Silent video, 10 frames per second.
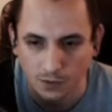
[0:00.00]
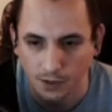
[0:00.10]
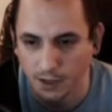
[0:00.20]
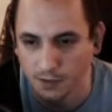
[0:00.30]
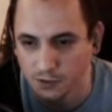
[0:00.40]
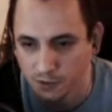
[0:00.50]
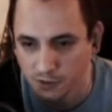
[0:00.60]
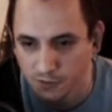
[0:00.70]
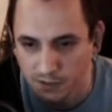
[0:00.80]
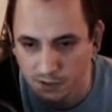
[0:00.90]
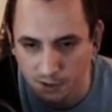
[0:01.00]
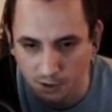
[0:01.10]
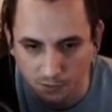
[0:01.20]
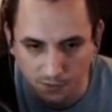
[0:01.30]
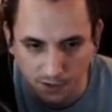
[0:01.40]
And this first fight's going to
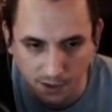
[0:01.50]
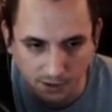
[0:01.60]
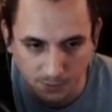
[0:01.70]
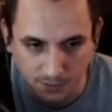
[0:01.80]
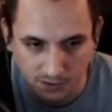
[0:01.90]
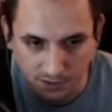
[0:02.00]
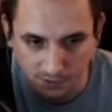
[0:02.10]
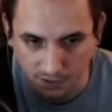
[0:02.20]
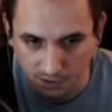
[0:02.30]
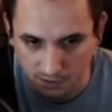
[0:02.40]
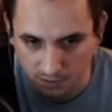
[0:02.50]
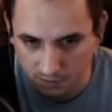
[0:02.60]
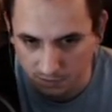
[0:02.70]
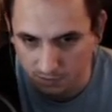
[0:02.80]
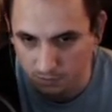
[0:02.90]
go very specific.
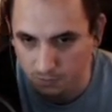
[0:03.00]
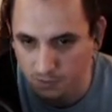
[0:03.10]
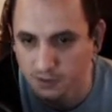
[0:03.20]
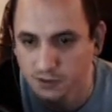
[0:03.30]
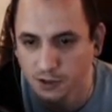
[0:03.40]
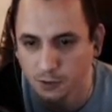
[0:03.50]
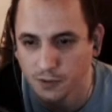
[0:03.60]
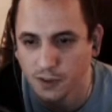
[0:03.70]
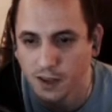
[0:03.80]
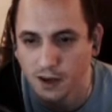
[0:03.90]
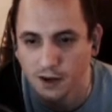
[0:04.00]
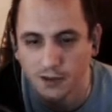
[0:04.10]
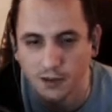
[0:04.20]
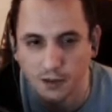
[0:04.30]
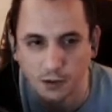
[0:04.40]
I'm going to start with gear
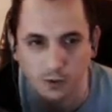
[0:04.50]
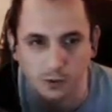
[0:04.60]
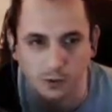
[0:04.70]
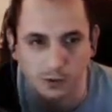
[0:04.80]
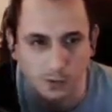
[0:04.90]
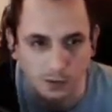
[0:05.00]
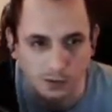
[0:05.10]
and then go with orb.